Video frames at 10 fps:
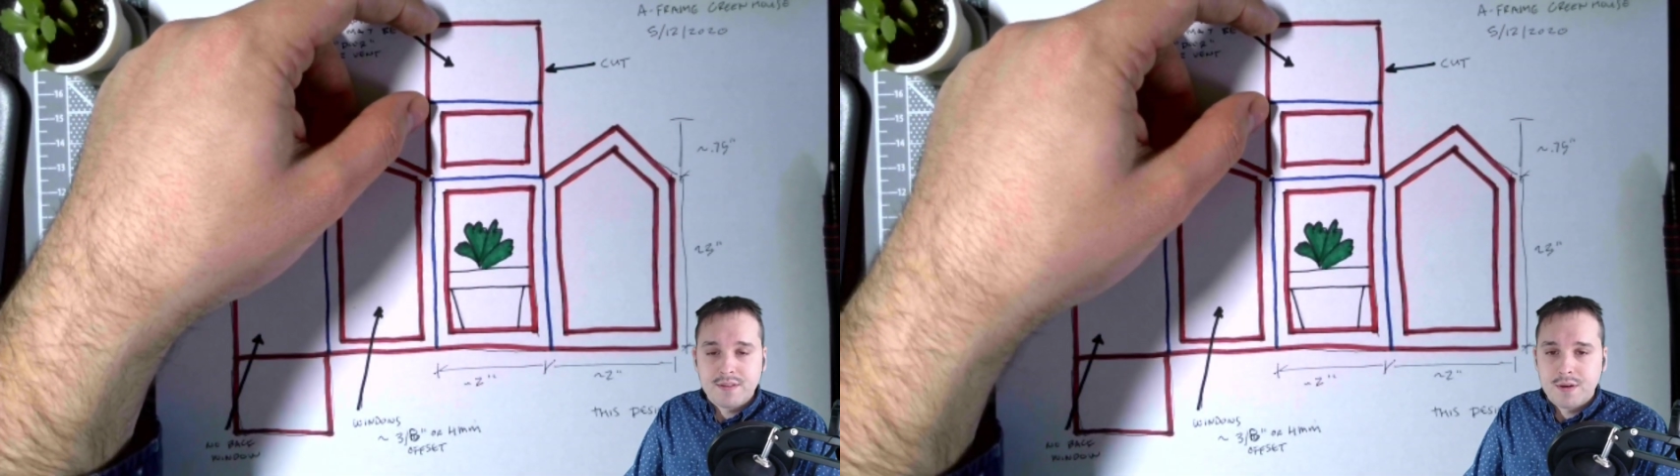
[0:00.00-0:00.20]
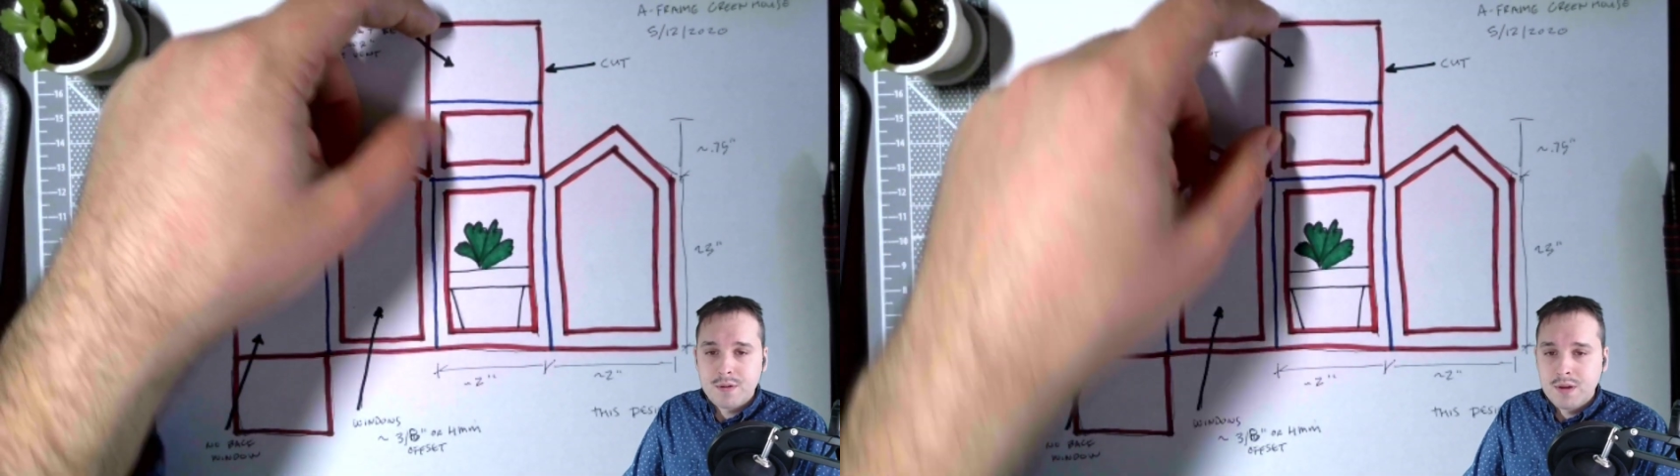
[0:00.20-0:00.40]

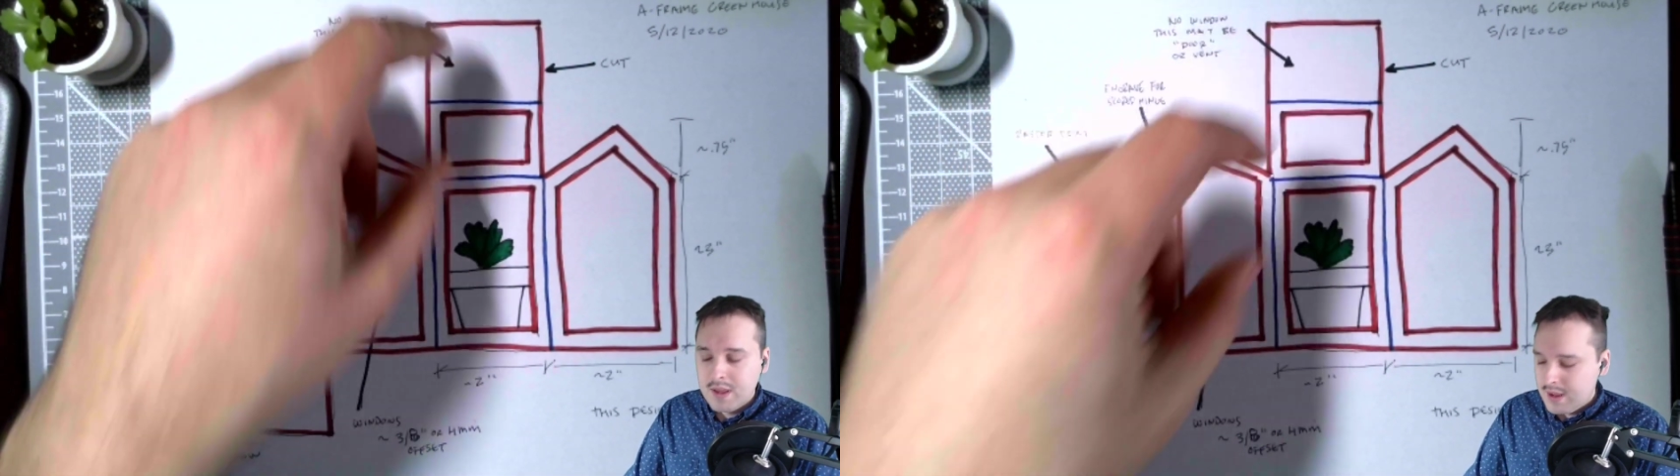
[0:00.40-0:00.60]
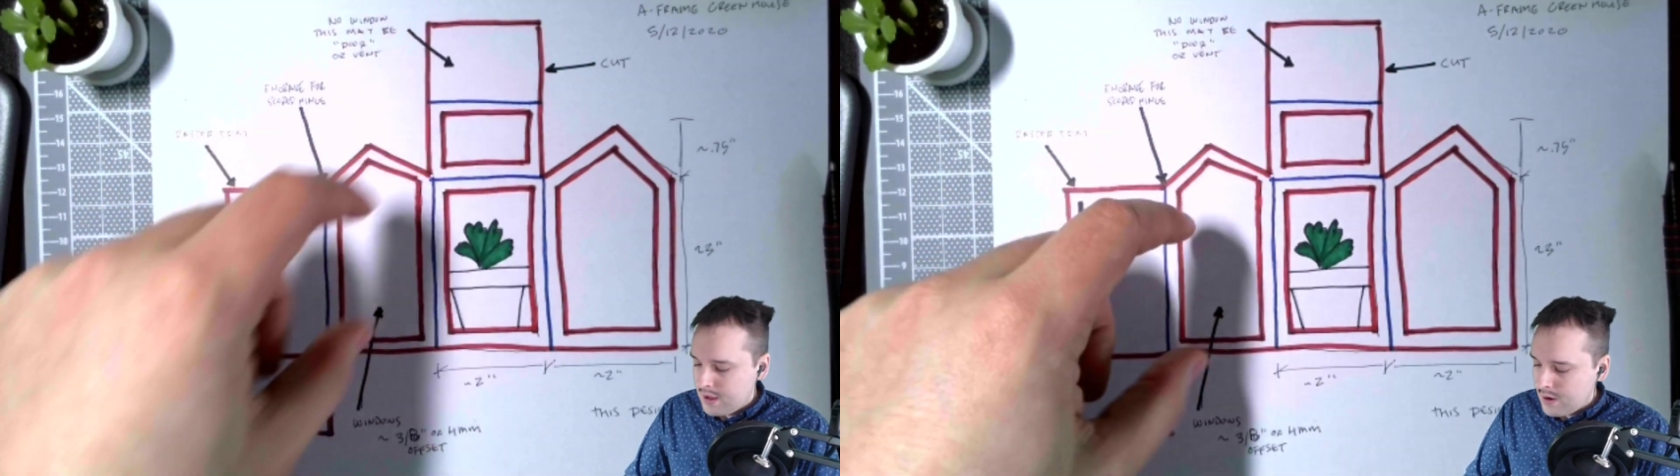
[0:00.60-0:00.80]
So
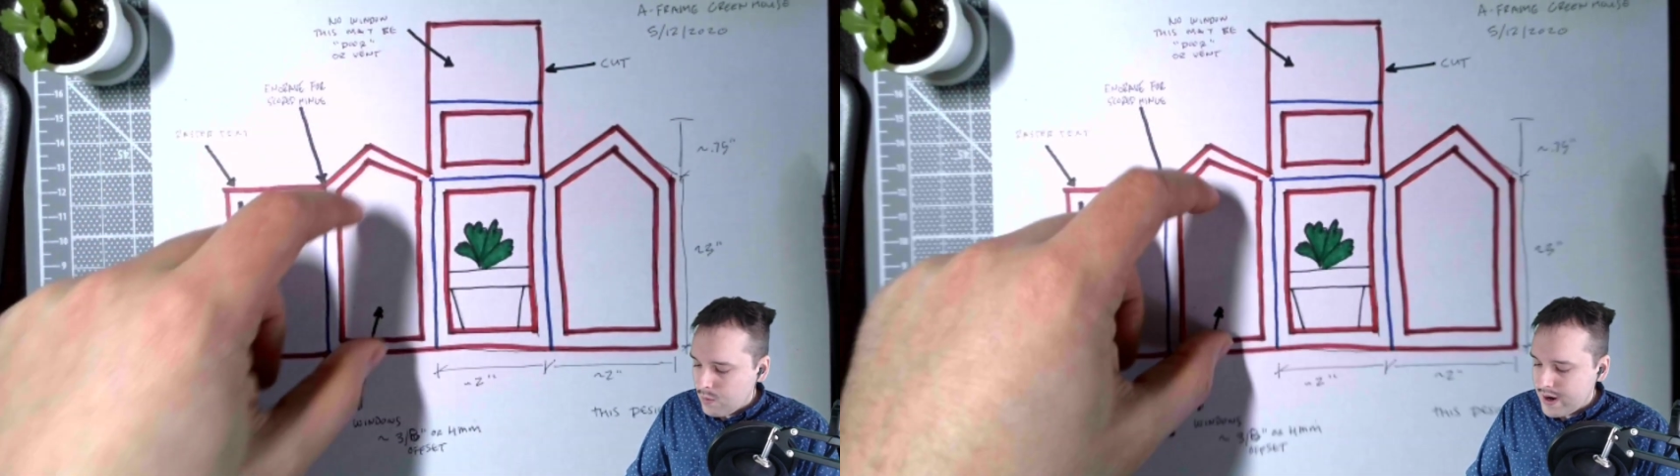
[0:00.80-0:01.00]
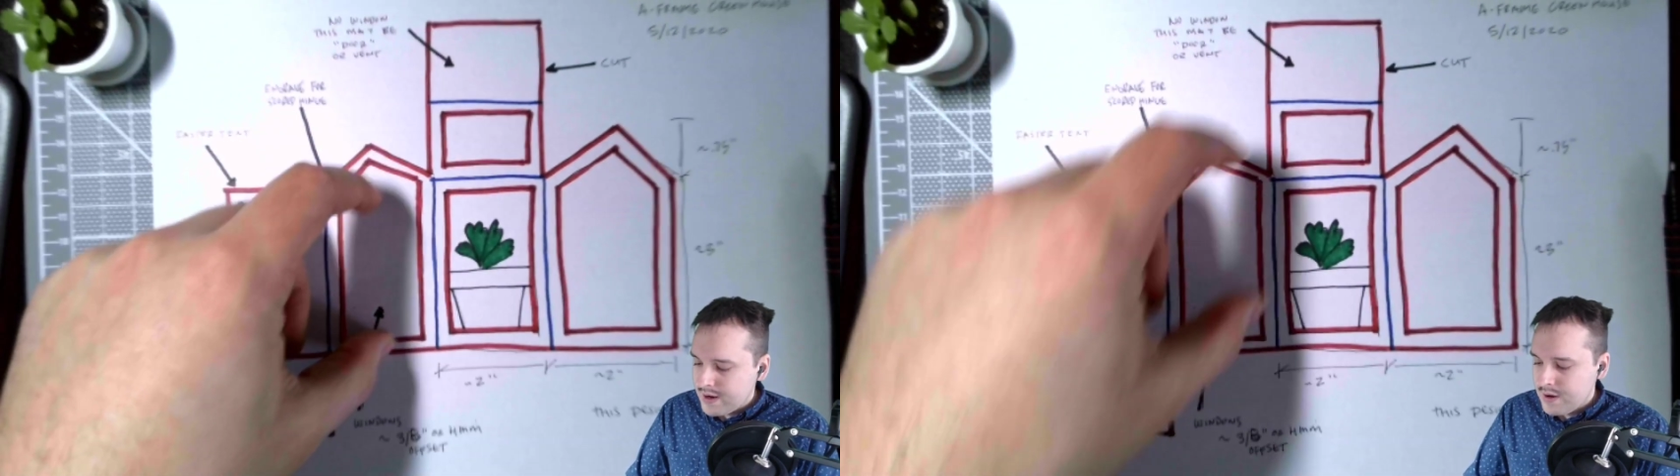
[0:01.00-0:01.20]

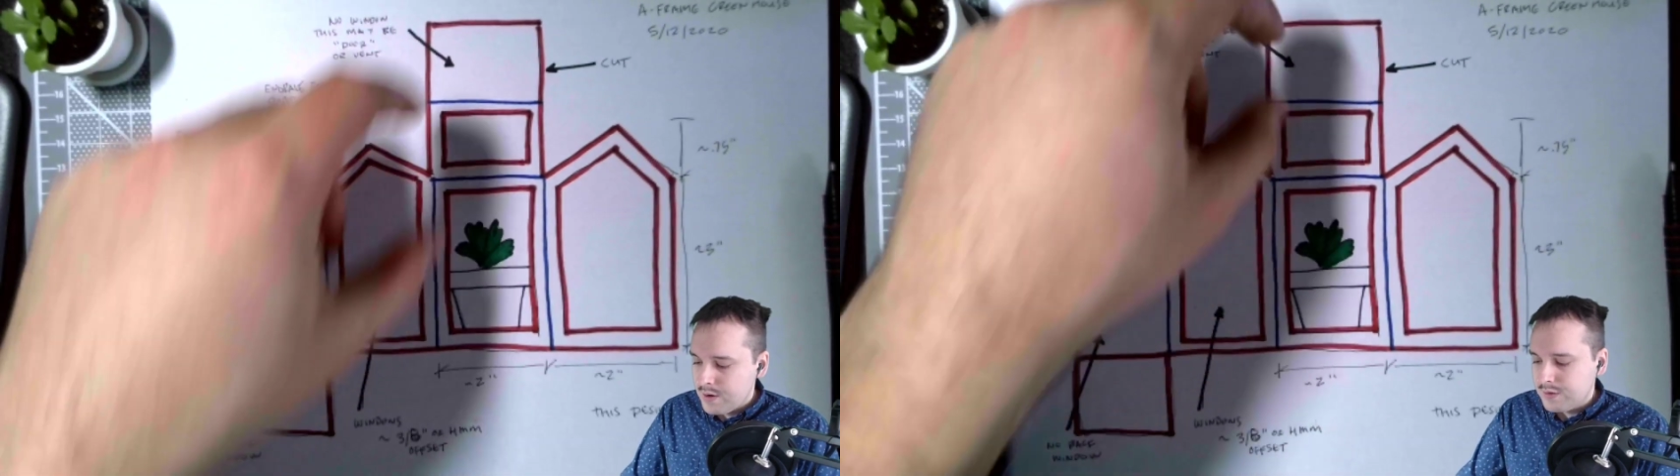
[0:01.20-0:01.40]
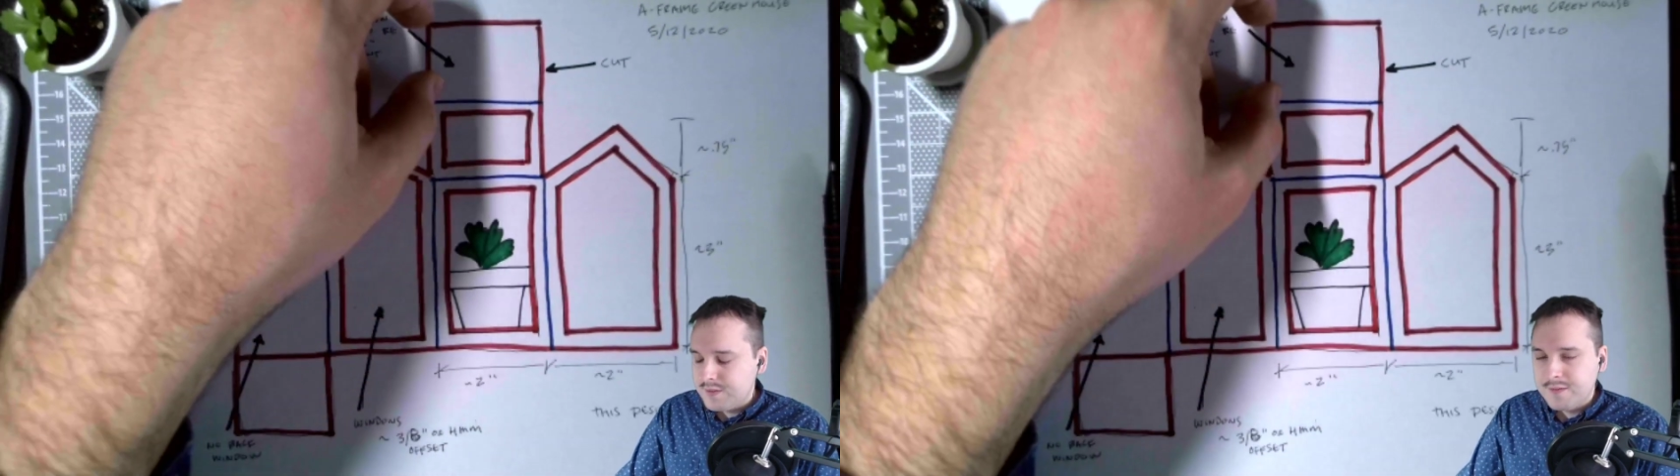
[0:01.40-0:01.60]

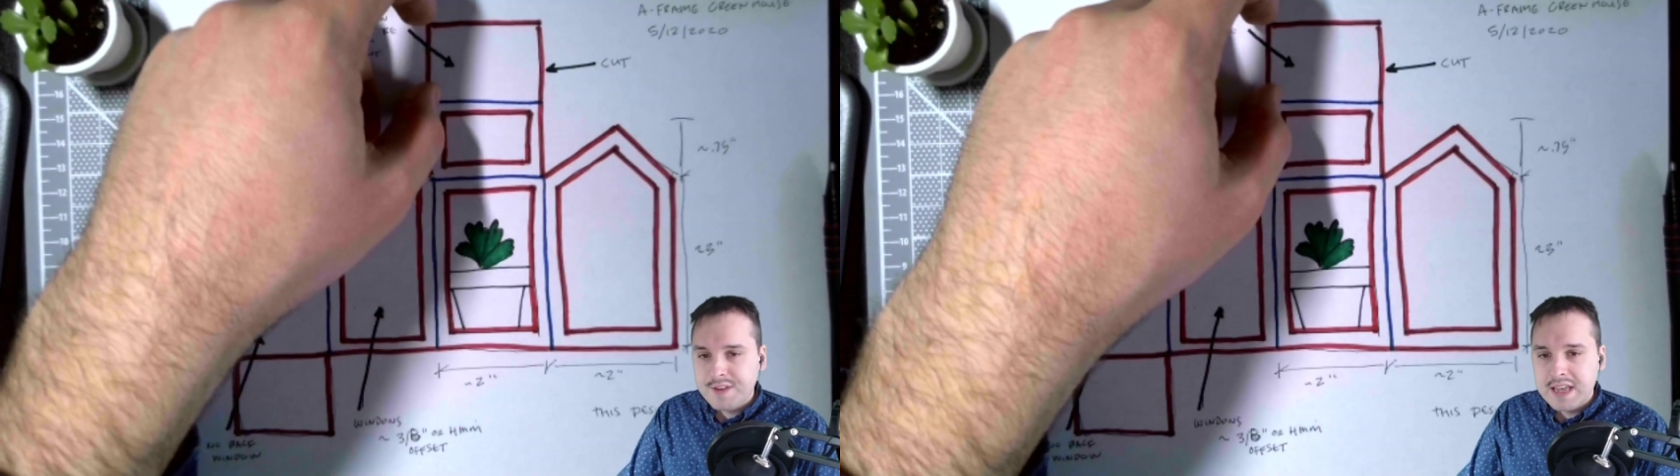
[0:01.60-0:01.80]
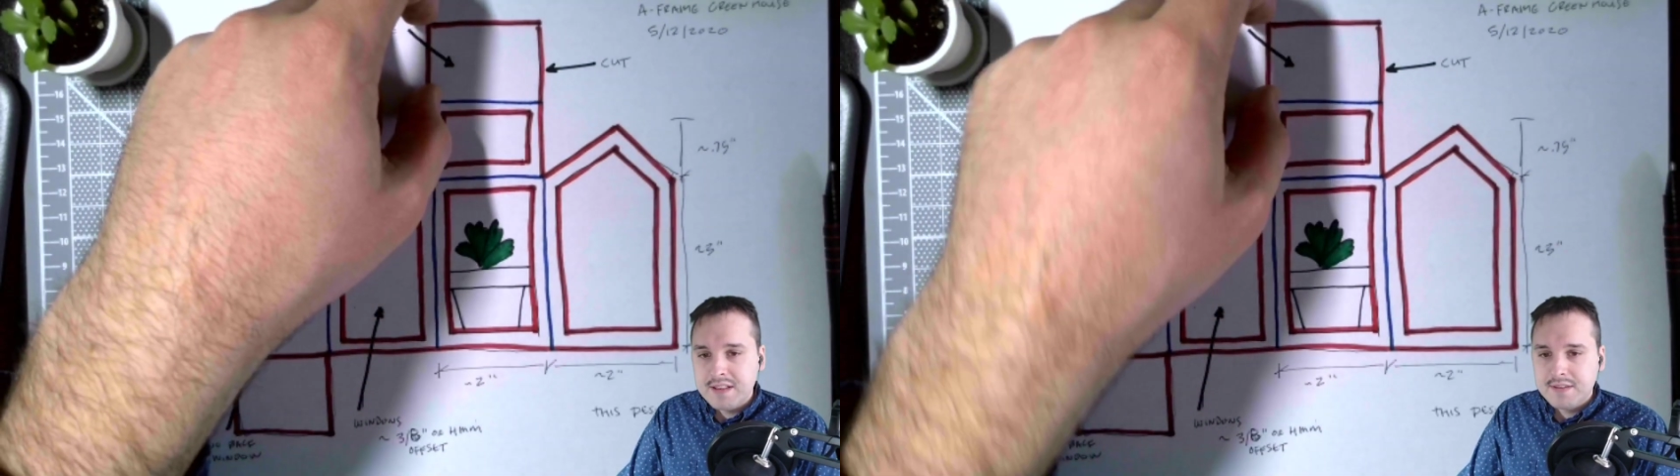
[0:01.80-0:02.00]
windows,
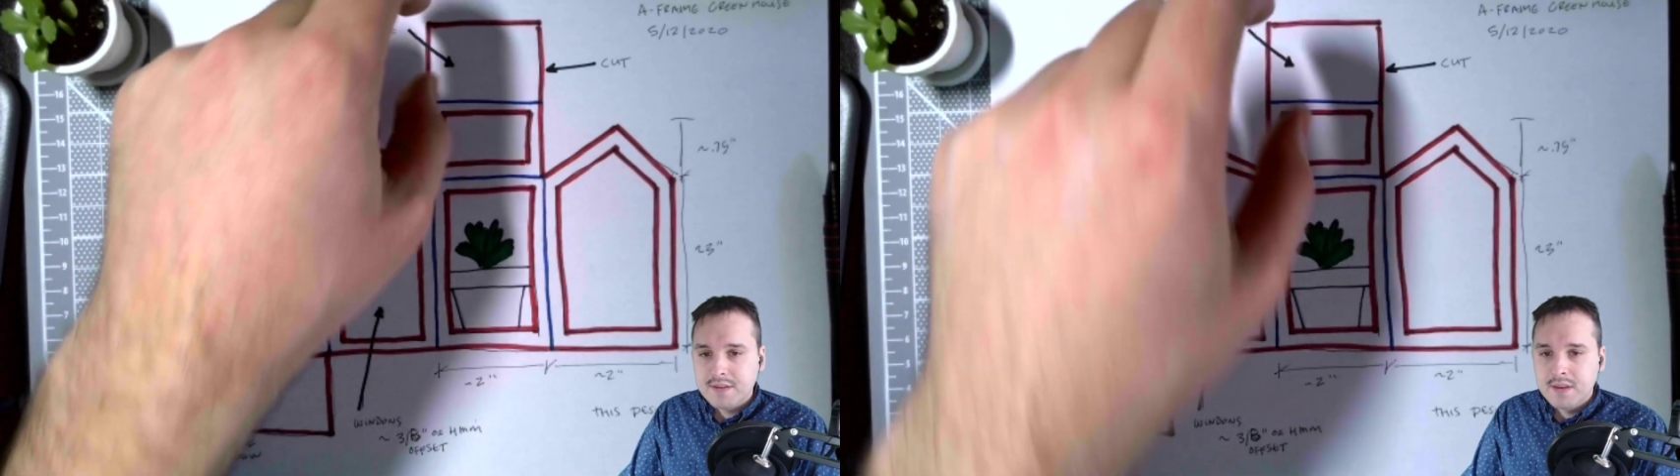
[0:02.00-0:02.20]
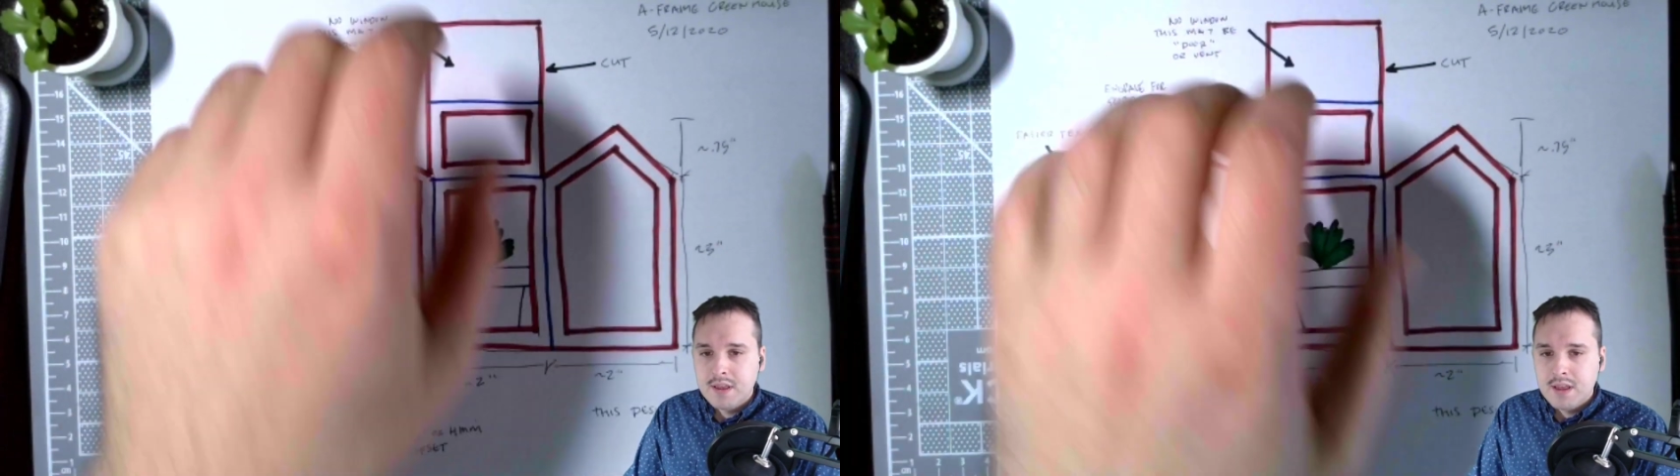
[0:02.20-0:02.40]
vent,